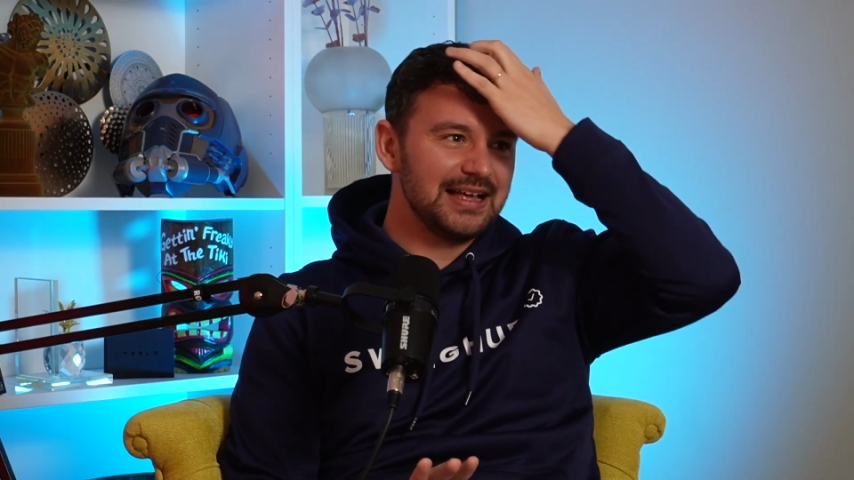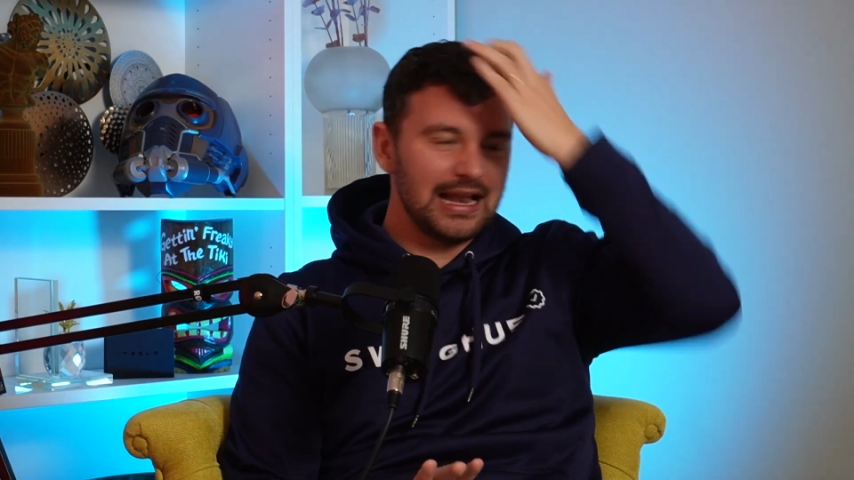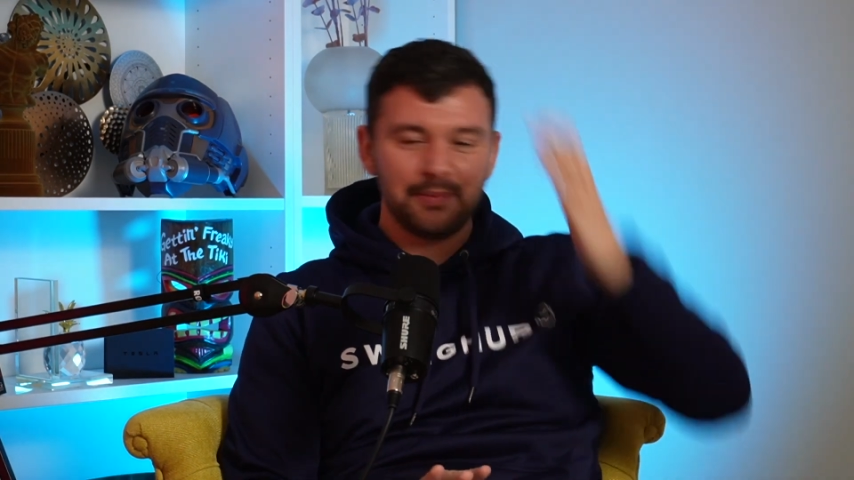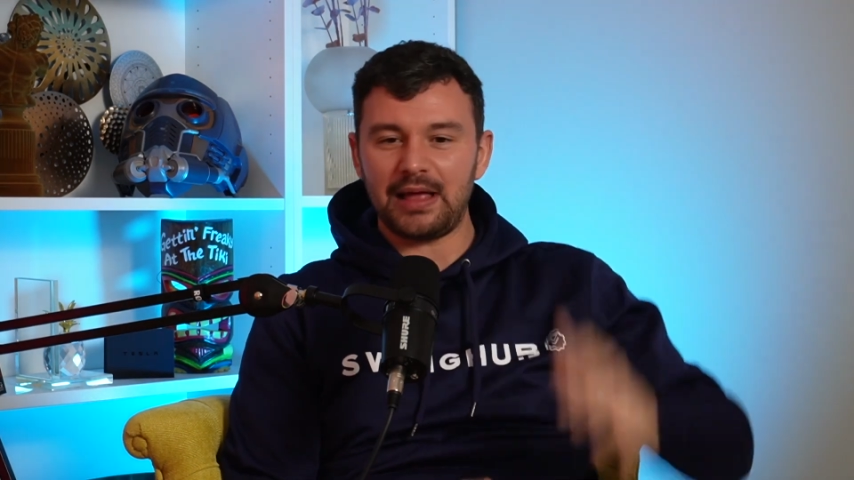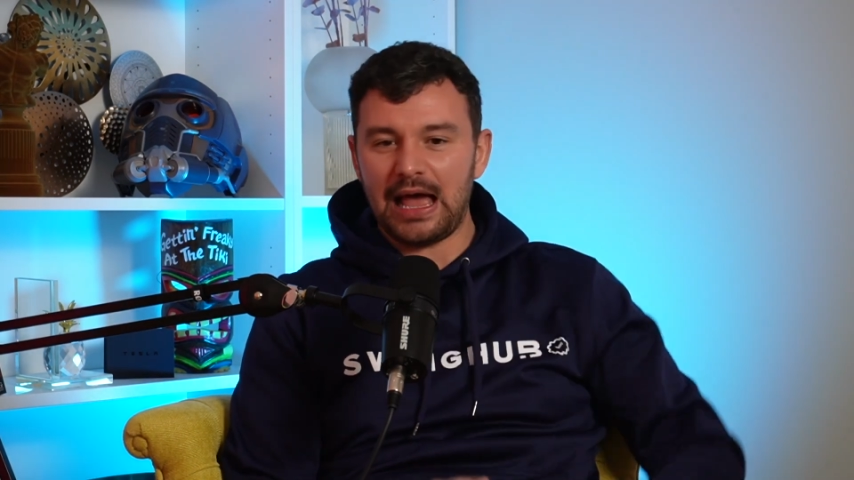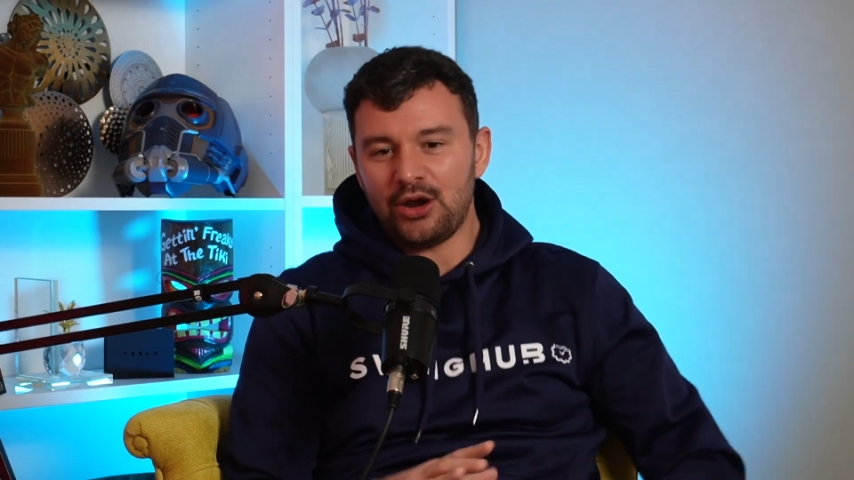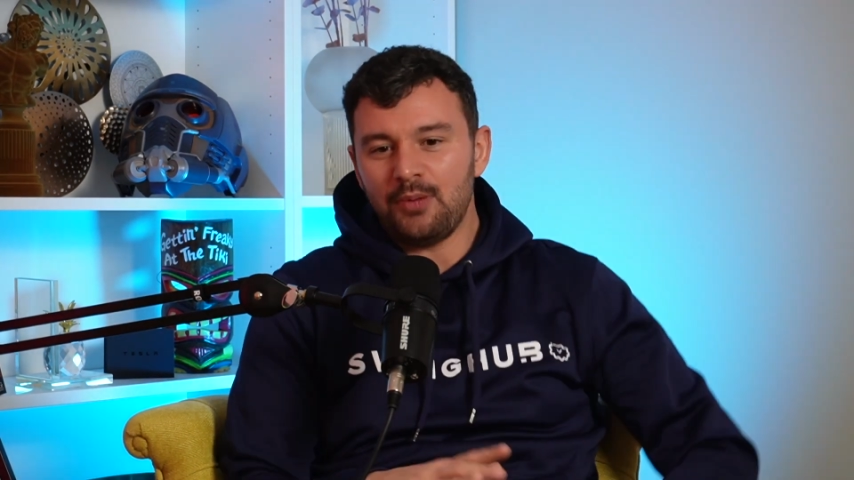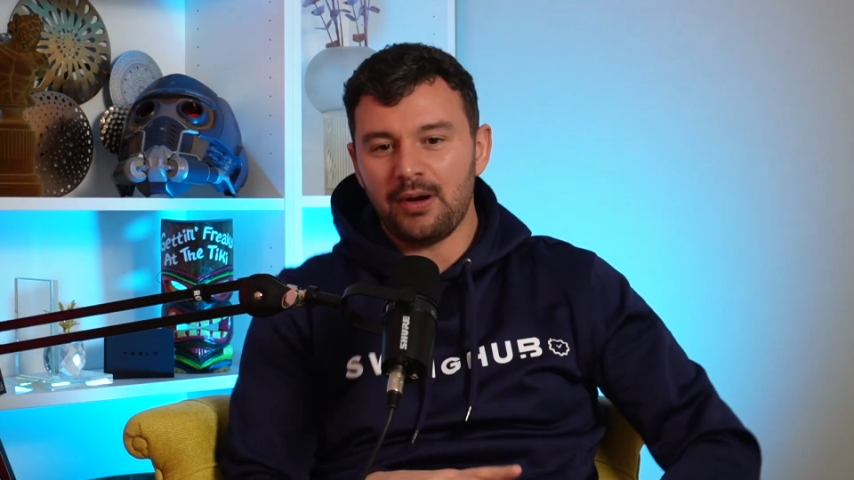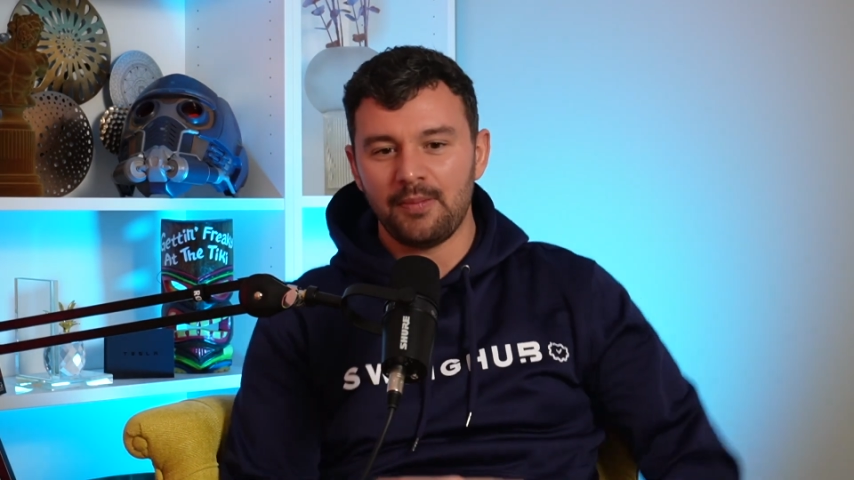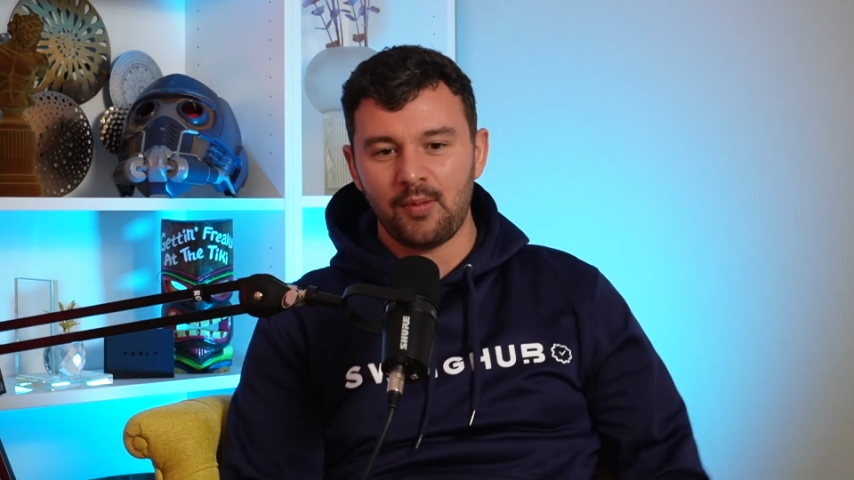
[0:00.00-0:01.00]
And I'm like, I know,
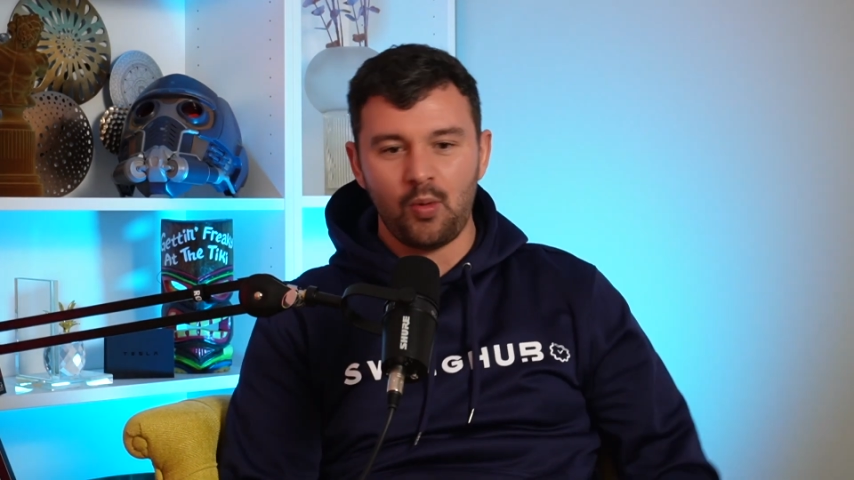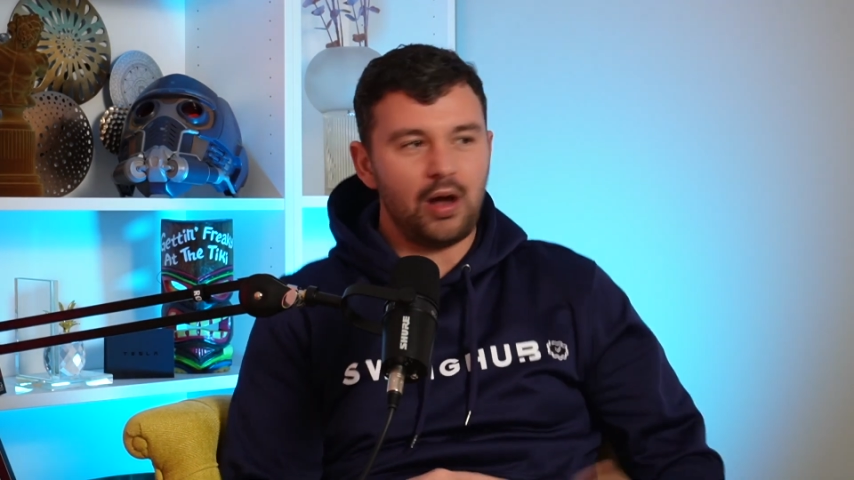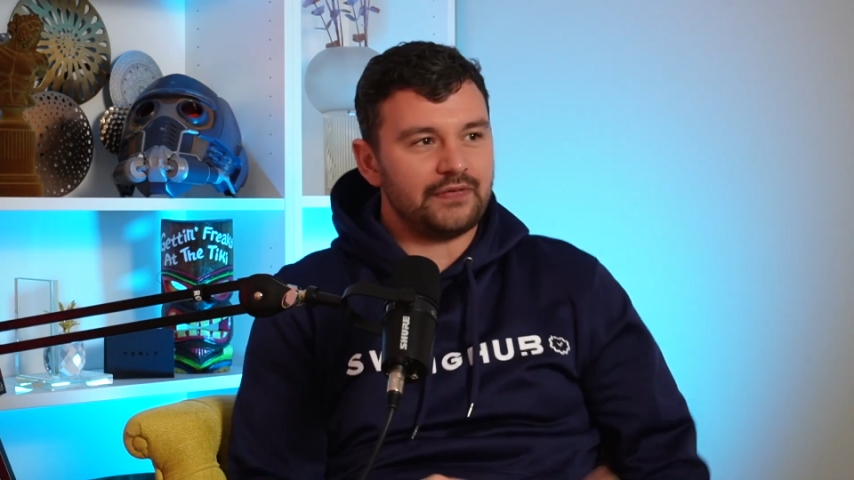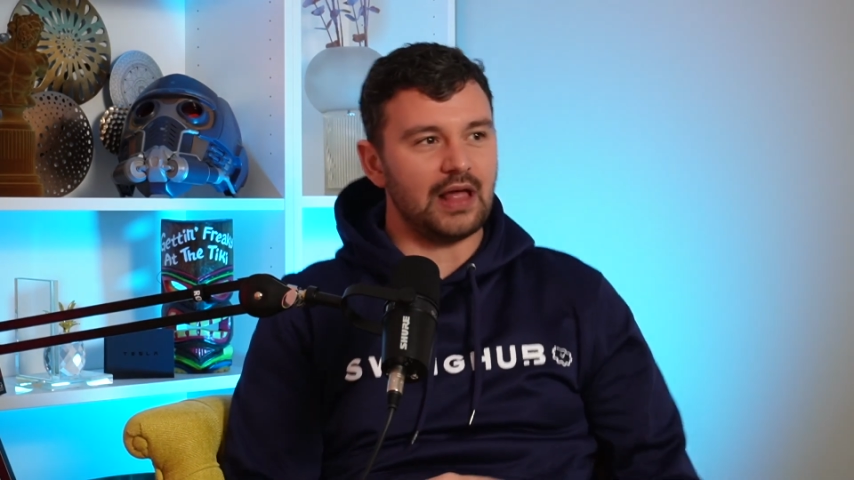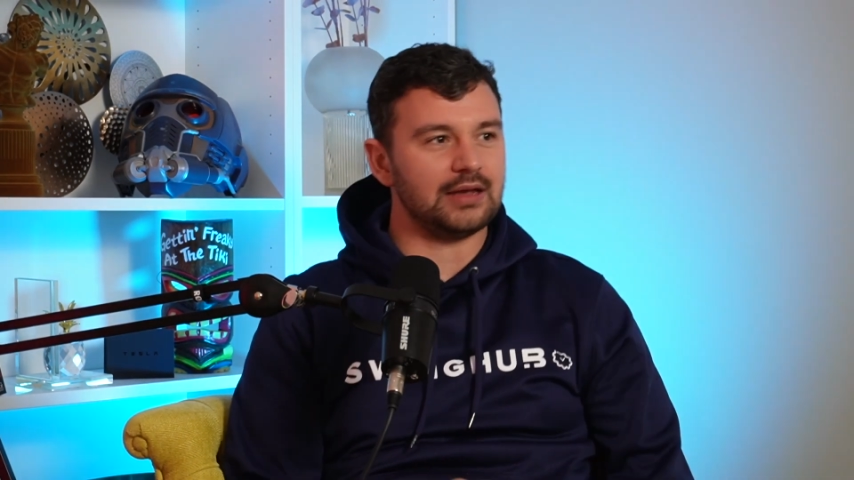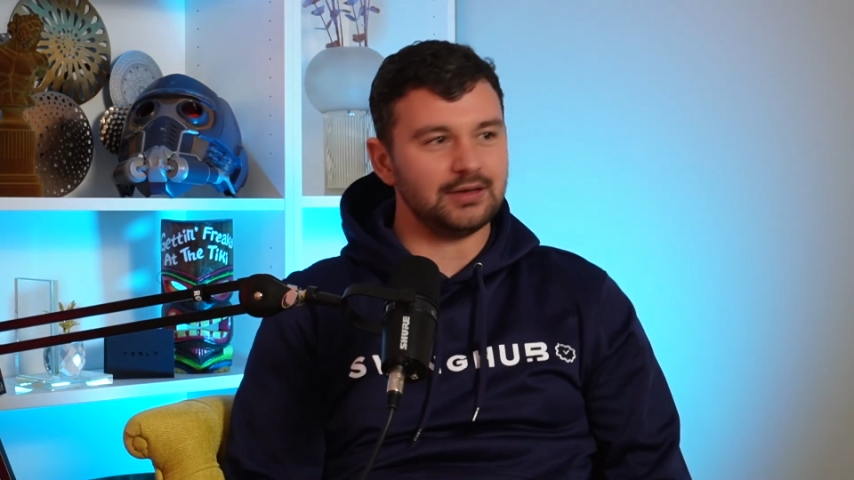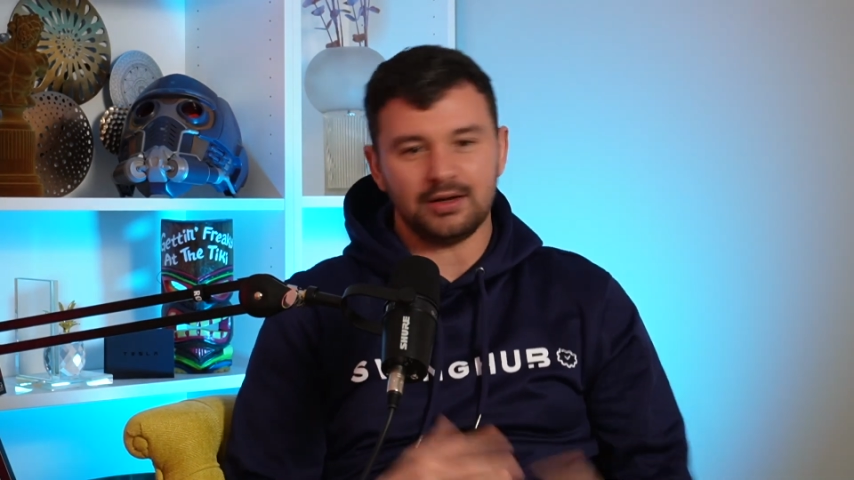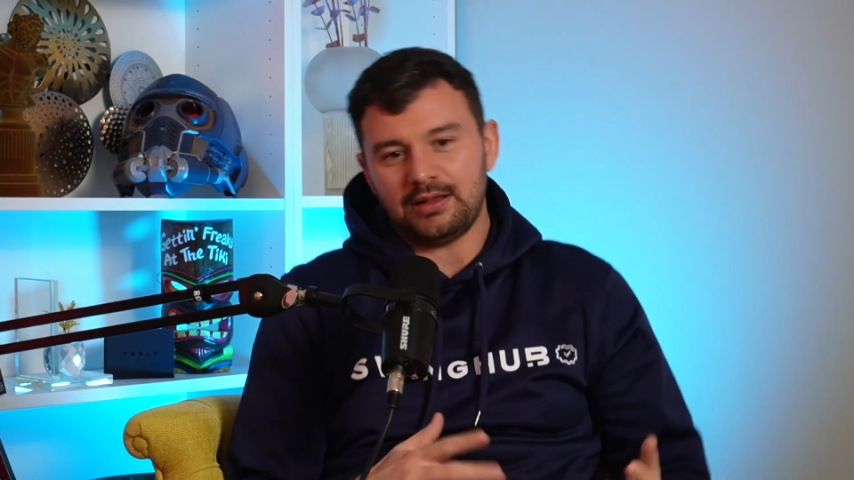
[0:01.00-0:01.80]
bro, but what if like, you know,